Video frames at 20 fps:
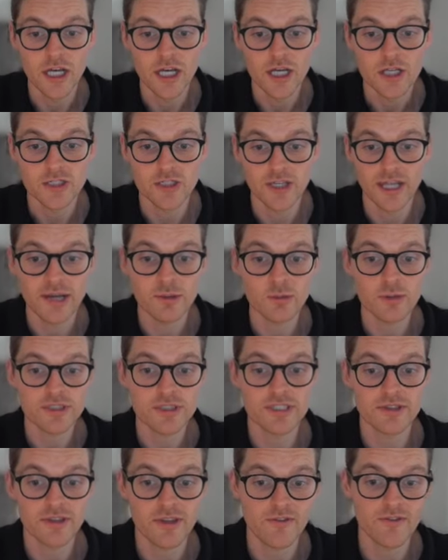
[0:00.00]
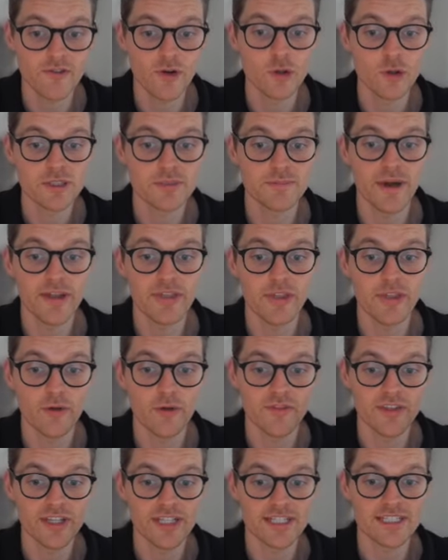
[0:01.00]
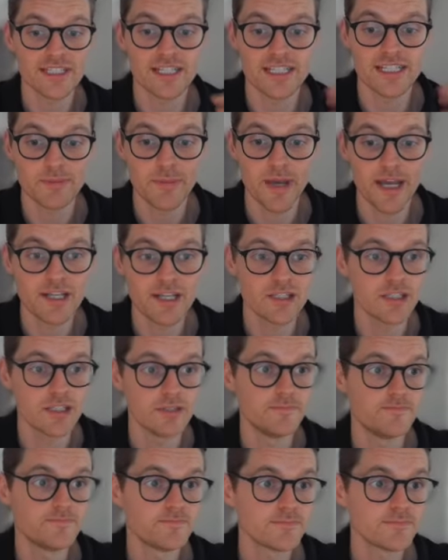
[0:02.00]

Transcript: So that was the first month of this expansion.